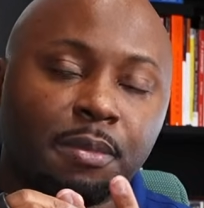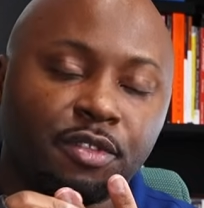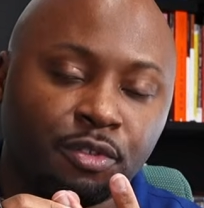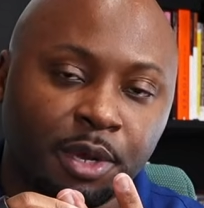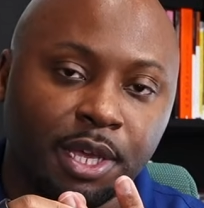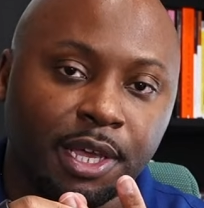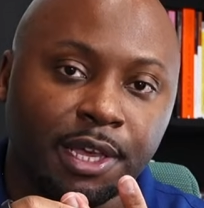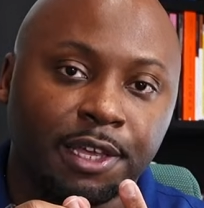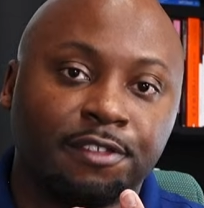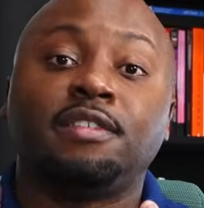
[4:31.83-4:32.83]
3
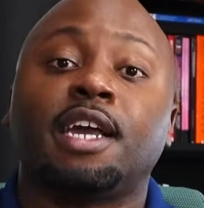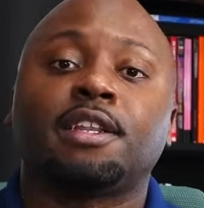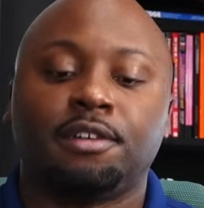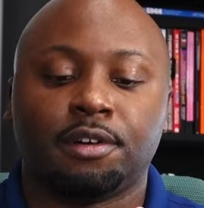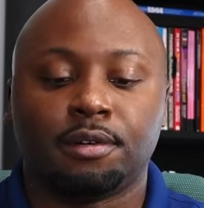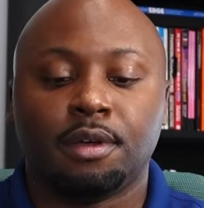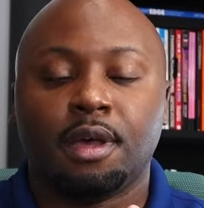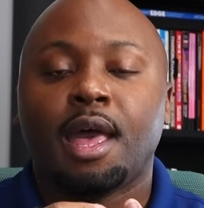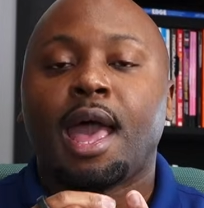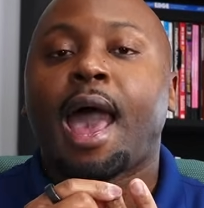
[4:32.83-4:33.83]
is technical.
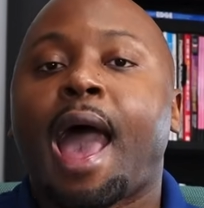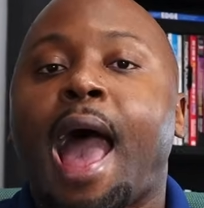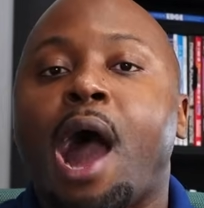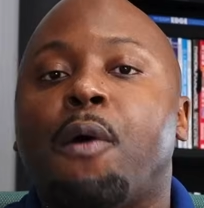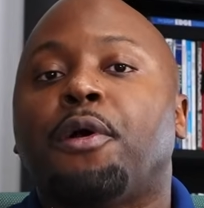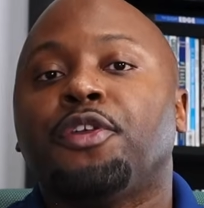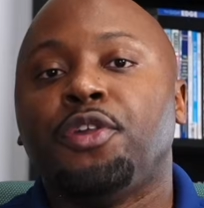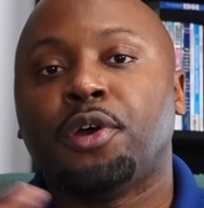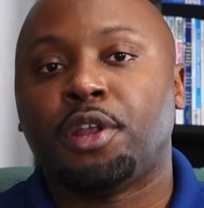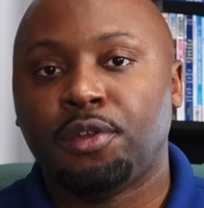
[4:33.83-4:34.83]
How are you
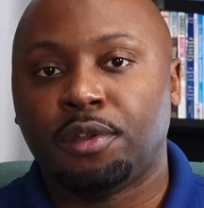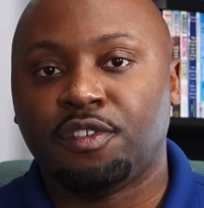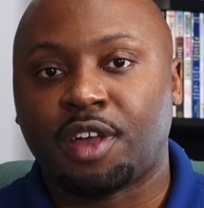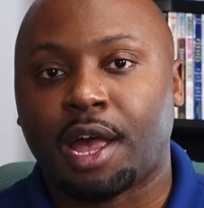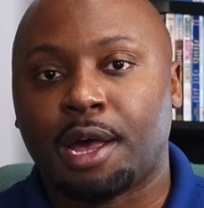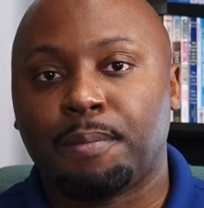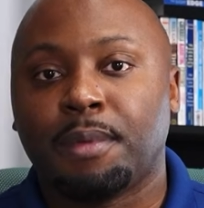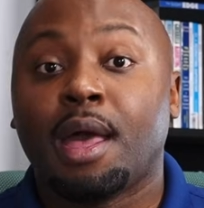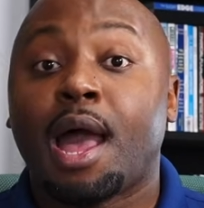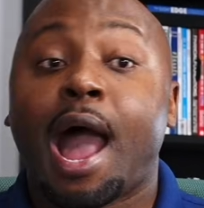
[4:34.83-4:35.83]
gonna do the job?
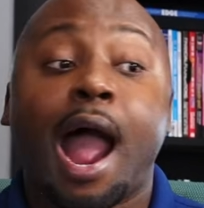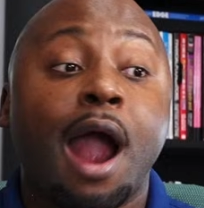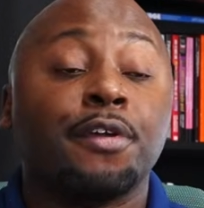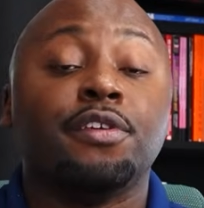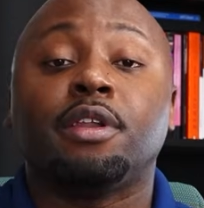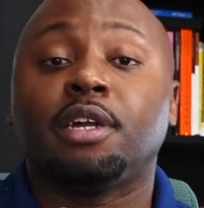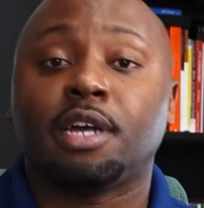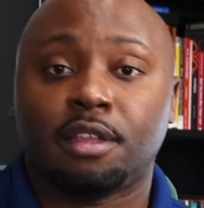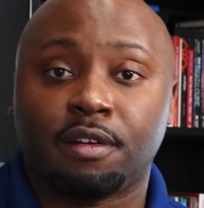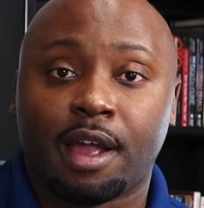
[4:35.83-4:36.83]
How are you gonna
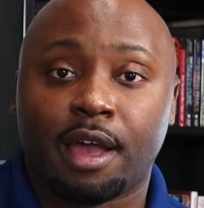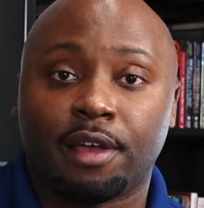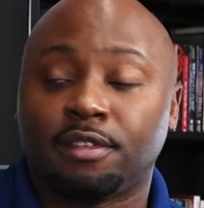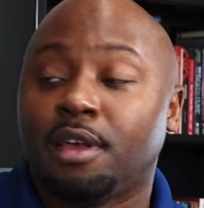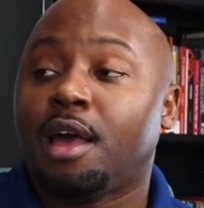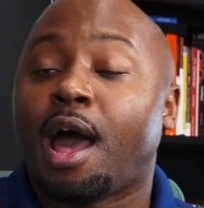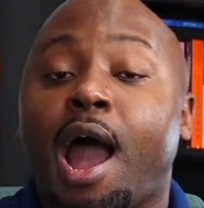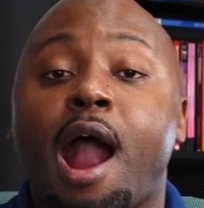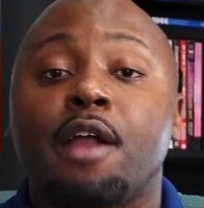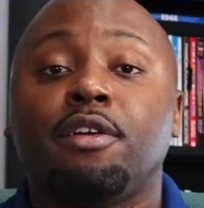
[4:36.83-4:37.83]
cut the grass?
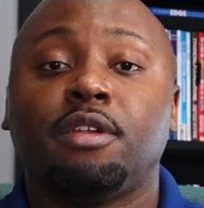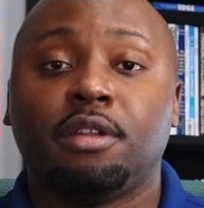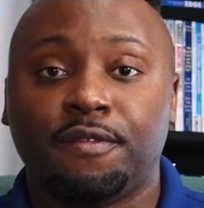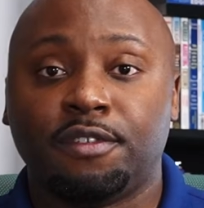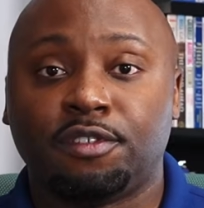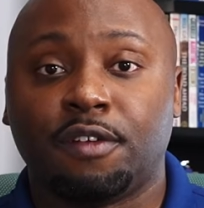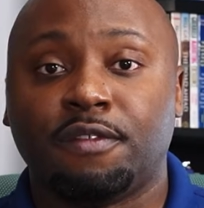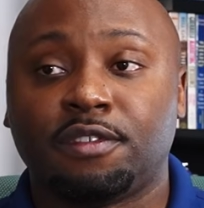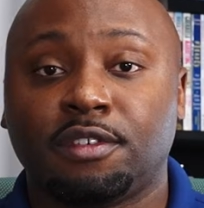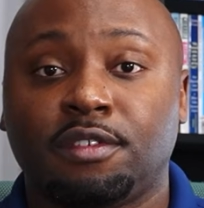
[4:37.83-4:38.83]
How are you gonna deliver the
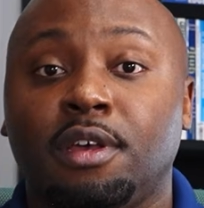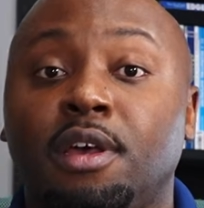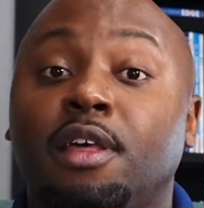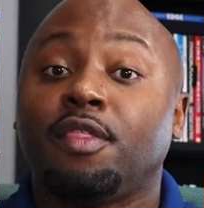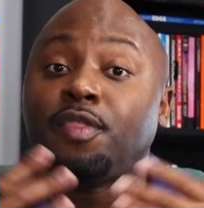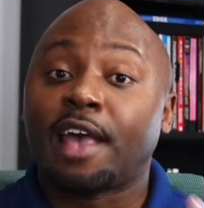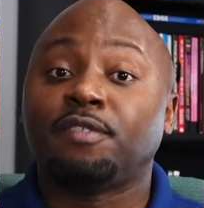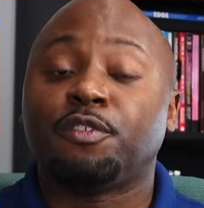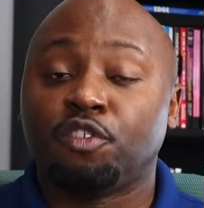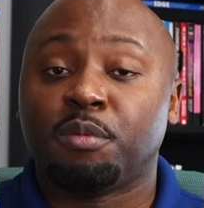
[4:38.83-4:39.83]
services?
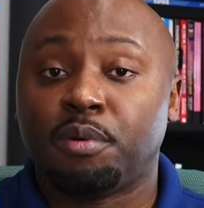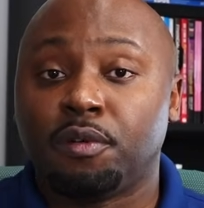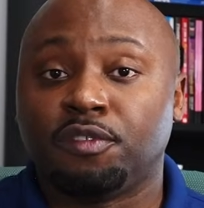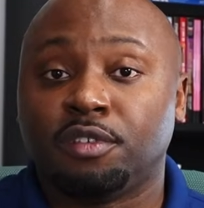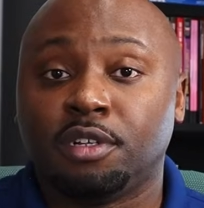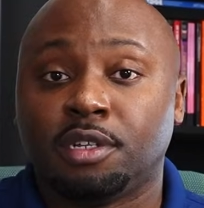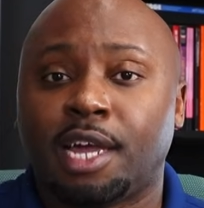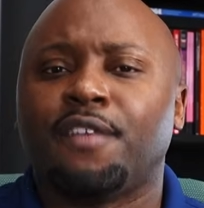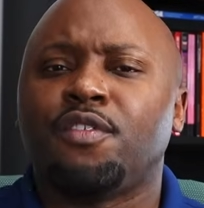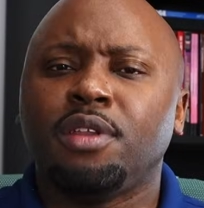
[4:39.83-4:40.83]
That's what your proposal should look
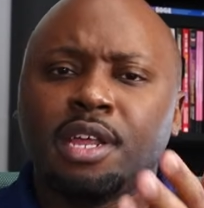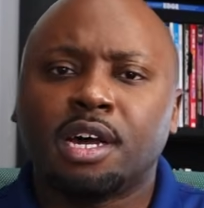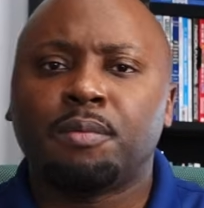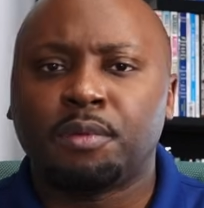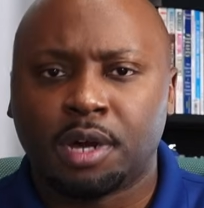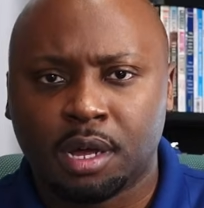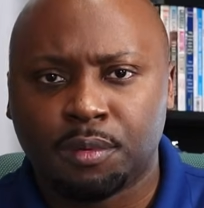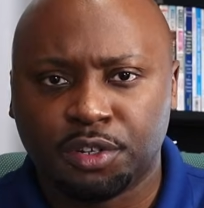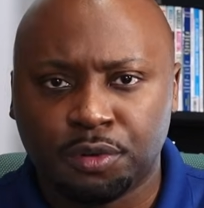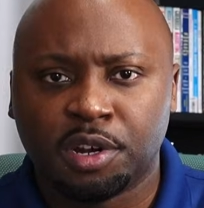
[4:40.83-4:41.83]
like. If you need help
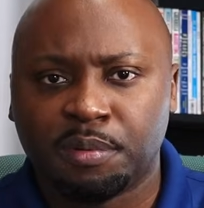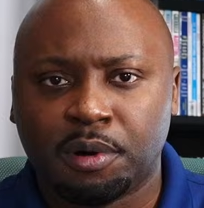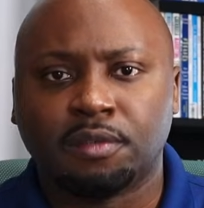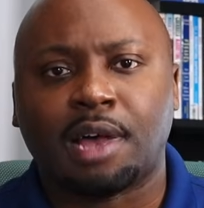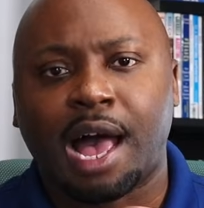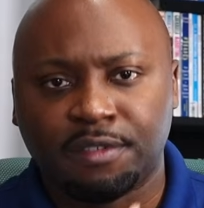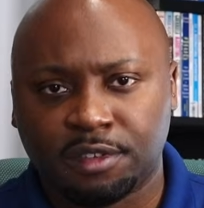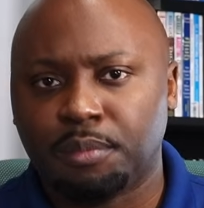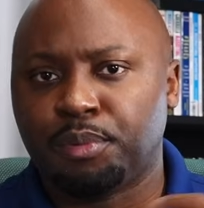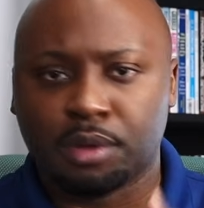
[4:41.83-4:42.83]
with doing a proposal,
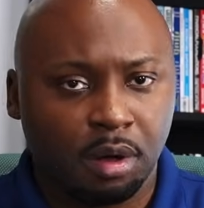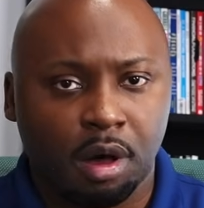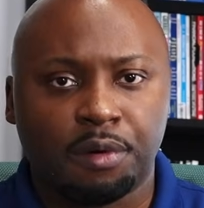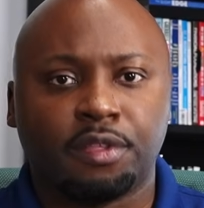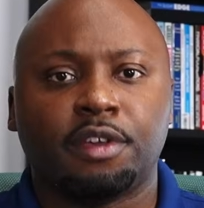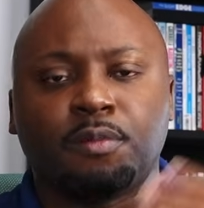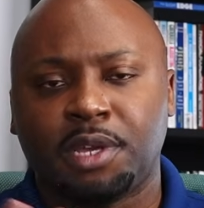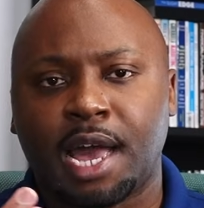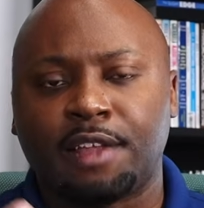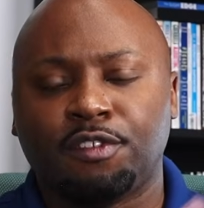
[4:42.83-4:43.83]
obviously book a call with us. We
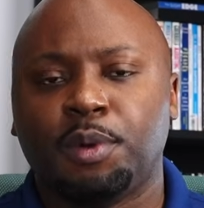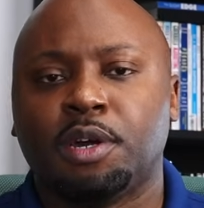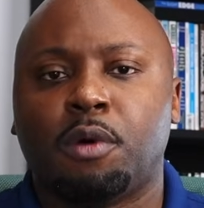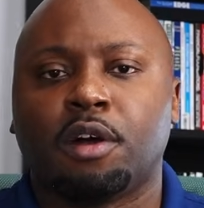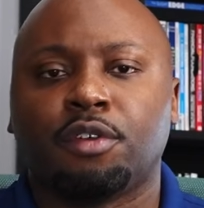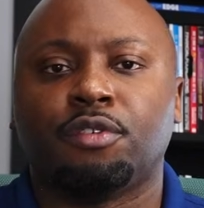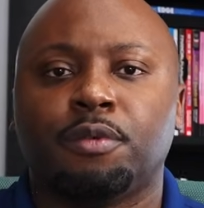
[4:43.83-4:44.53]
got you, we can walk you through